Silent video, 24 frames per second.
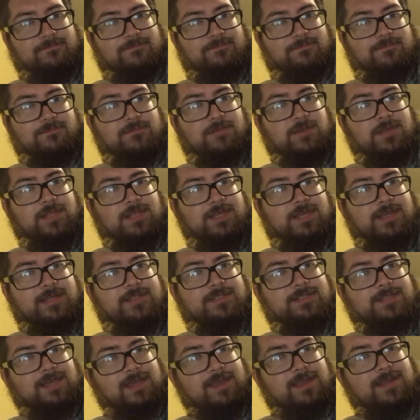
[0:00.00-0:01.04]
really
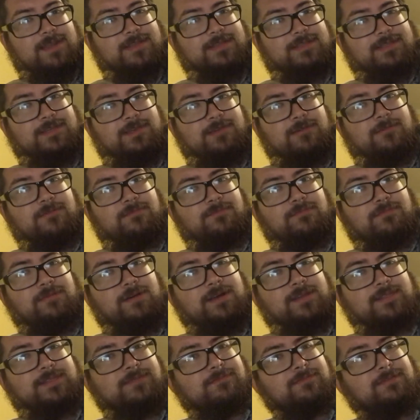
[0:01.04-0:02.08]
excited to
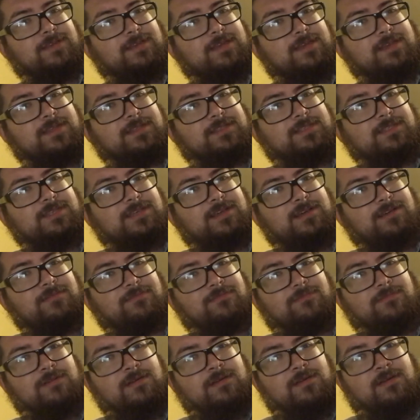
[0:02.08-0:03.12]
possibly get
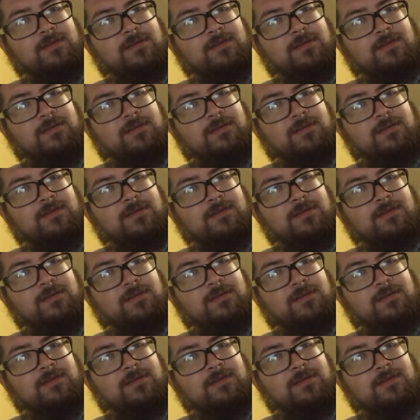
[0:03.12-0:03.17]
some